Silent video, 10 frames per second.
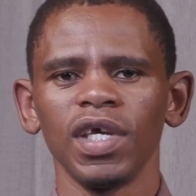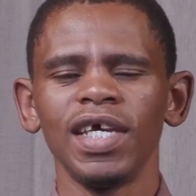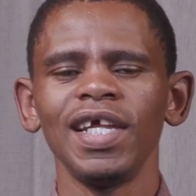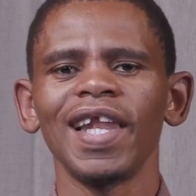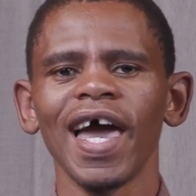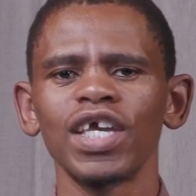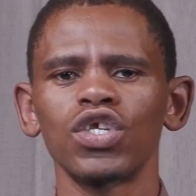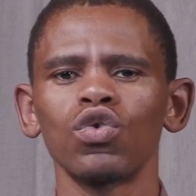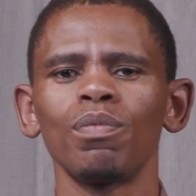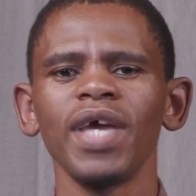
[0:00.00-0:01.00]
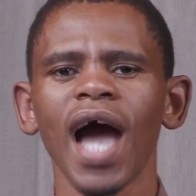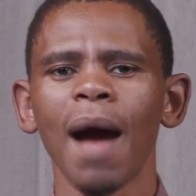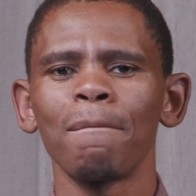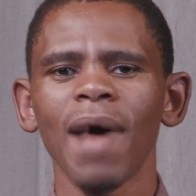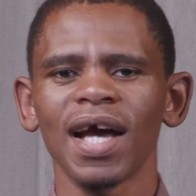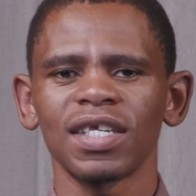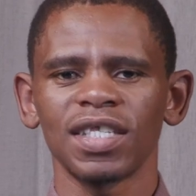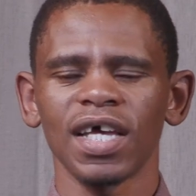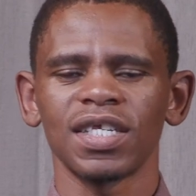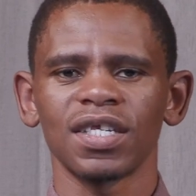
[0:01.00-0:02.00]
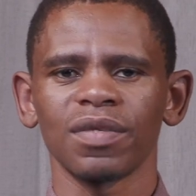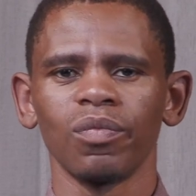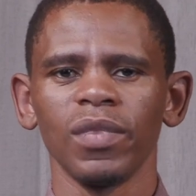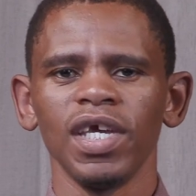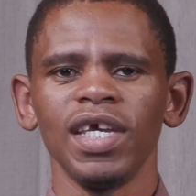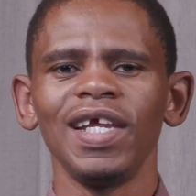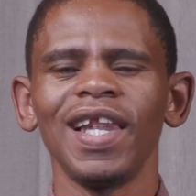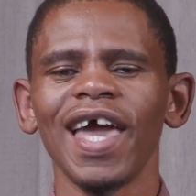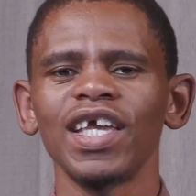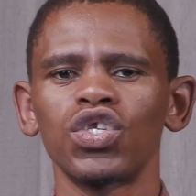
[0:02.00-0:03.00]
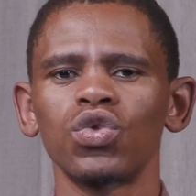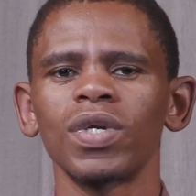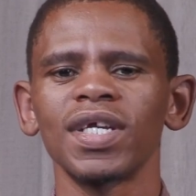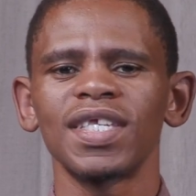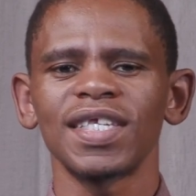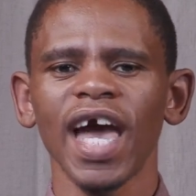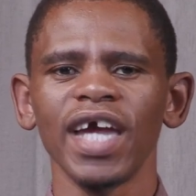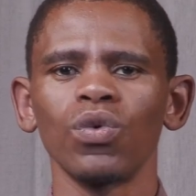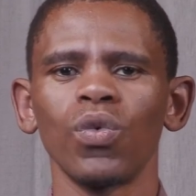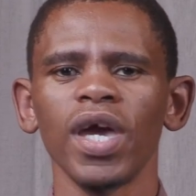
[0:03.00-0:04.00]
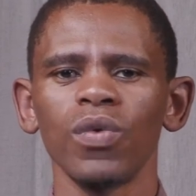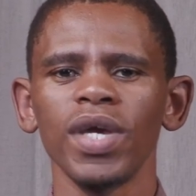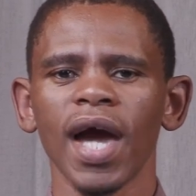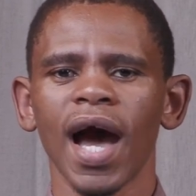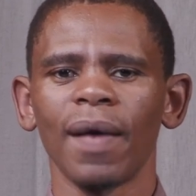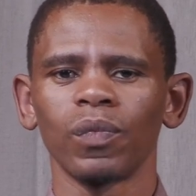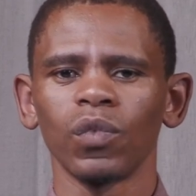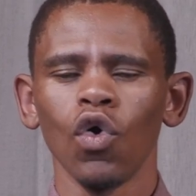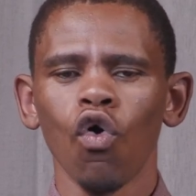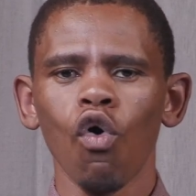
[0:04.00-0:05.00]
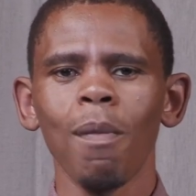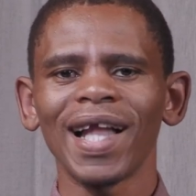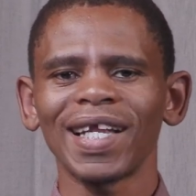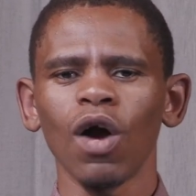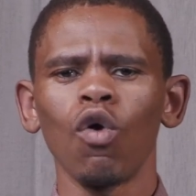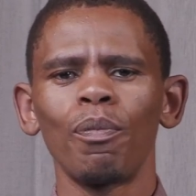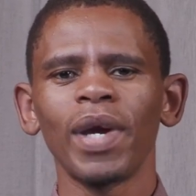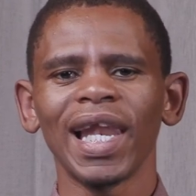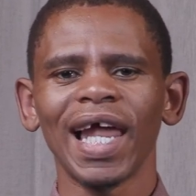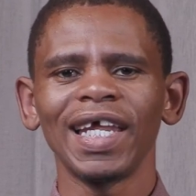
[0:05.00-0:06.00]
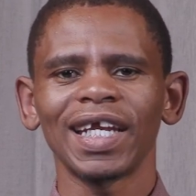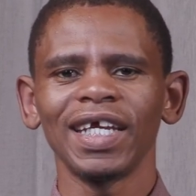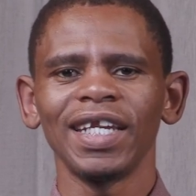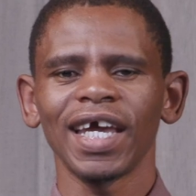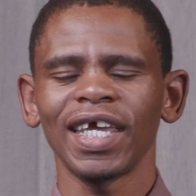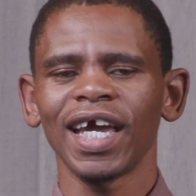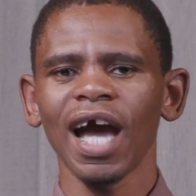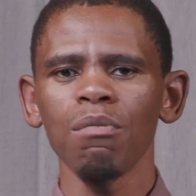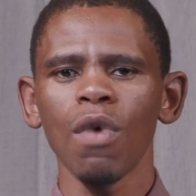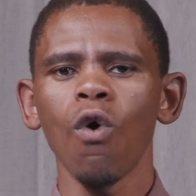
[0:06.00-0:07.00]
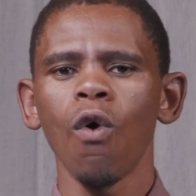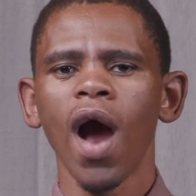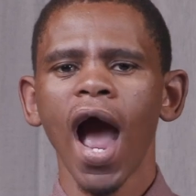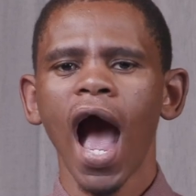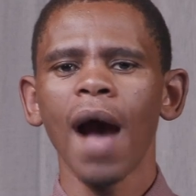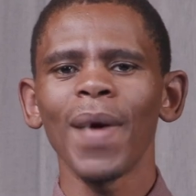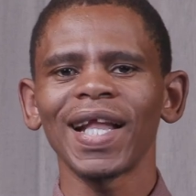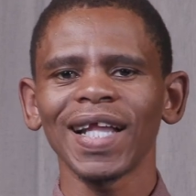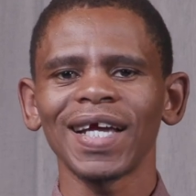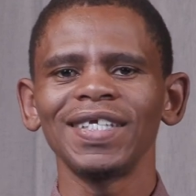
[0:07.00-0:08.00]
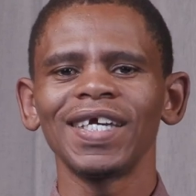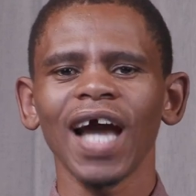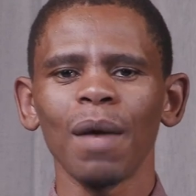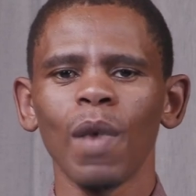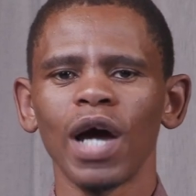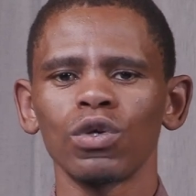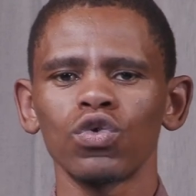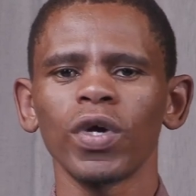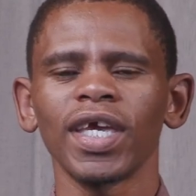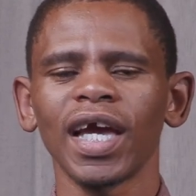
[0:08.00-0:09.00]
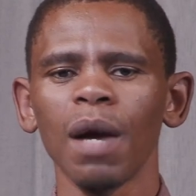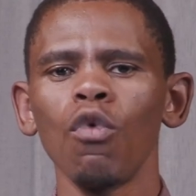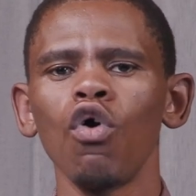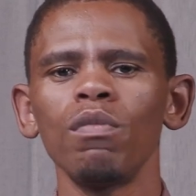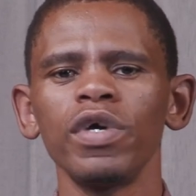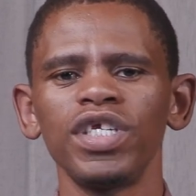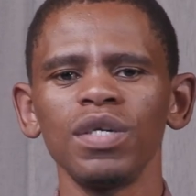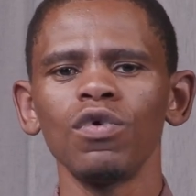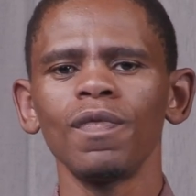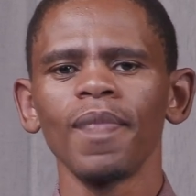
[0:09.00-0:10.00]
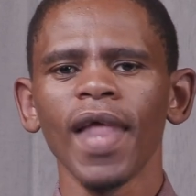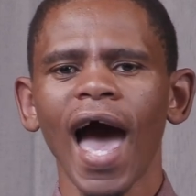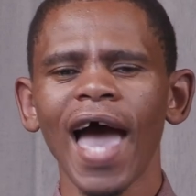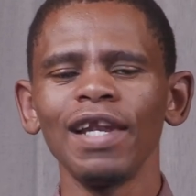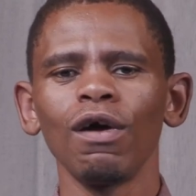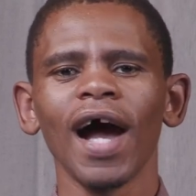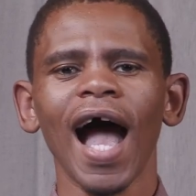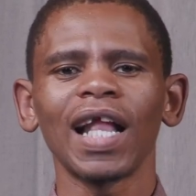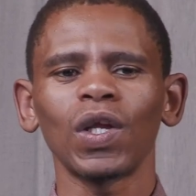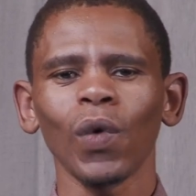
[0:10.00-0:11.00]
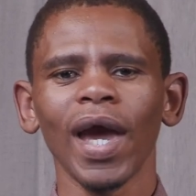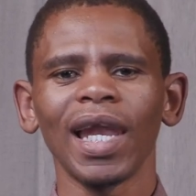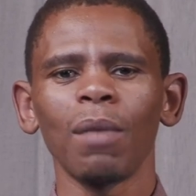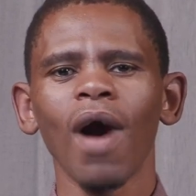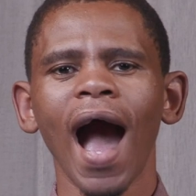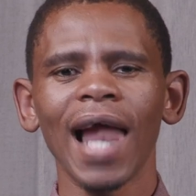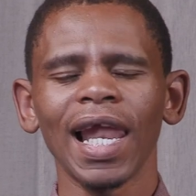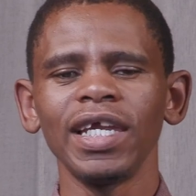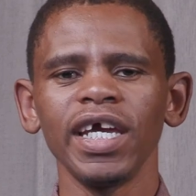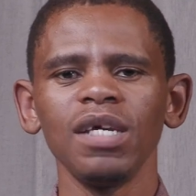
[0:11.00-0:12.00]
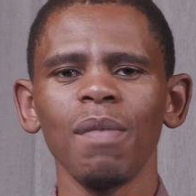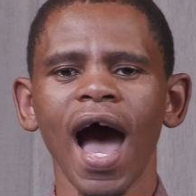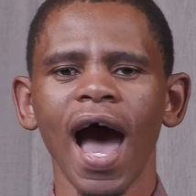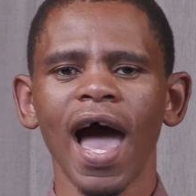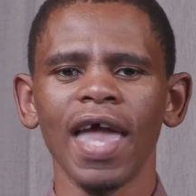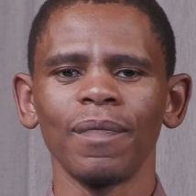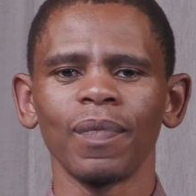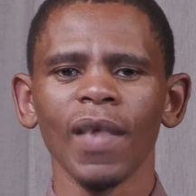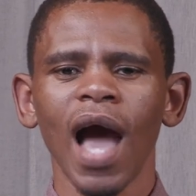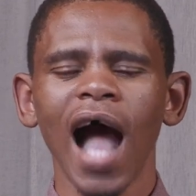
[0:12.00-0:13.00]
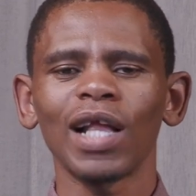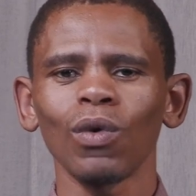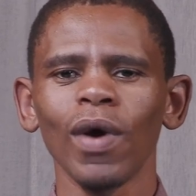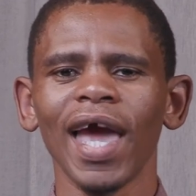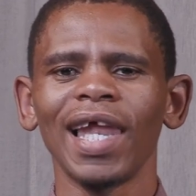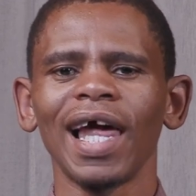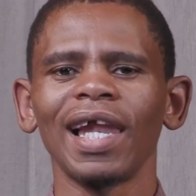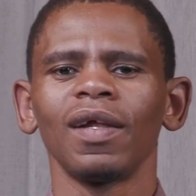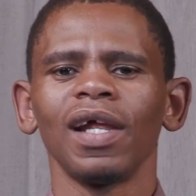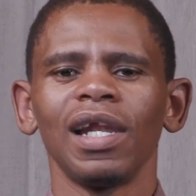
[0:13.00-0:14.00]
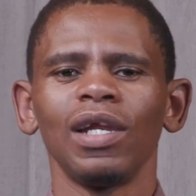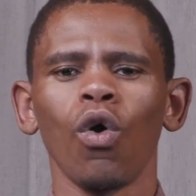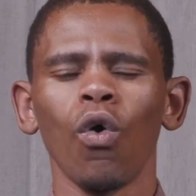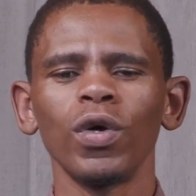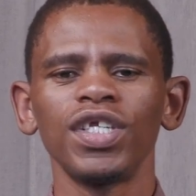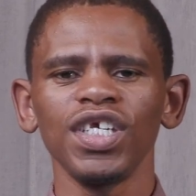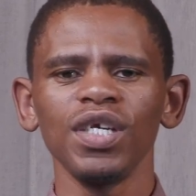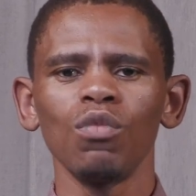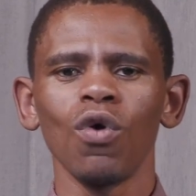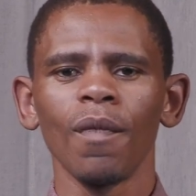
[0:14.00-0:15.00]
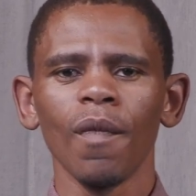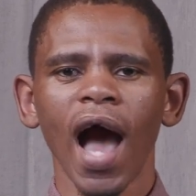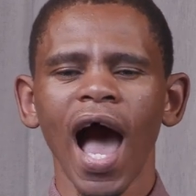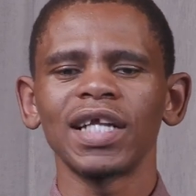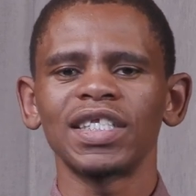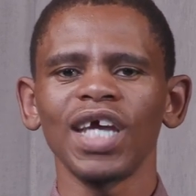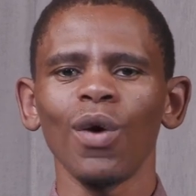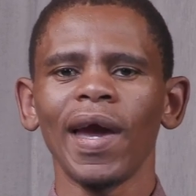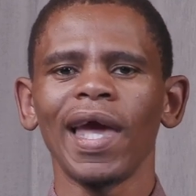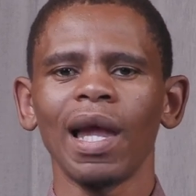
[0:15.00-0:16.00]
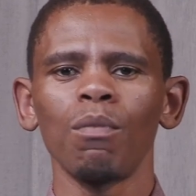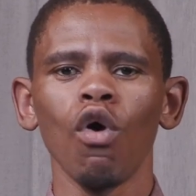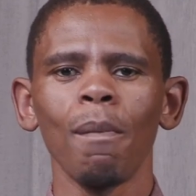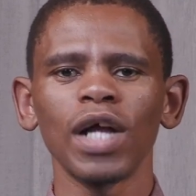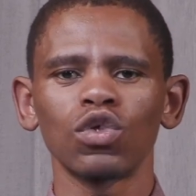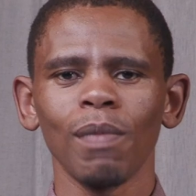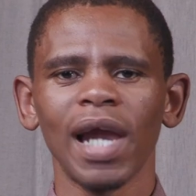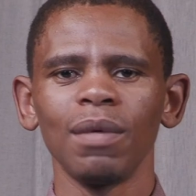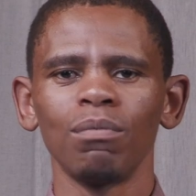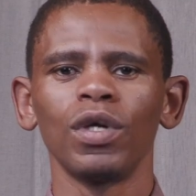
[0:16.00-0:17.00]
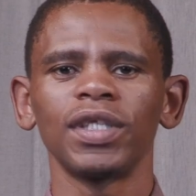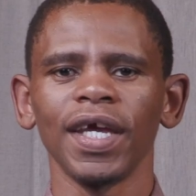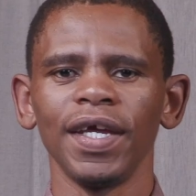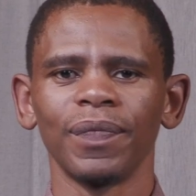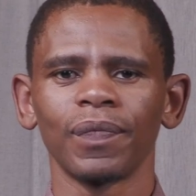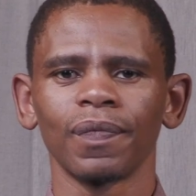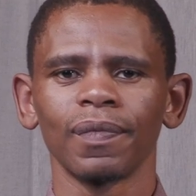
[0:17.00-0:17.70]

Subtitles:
He likes to be amongst us. He likes to reside where we are. O batla go phela le rena, ke ka mao a batlang dikamano. So ke ka mao Modimo a ileng a tlohela bohala le di bahae, a tlohela le hodimo, a theohela mo batho ba le moteng.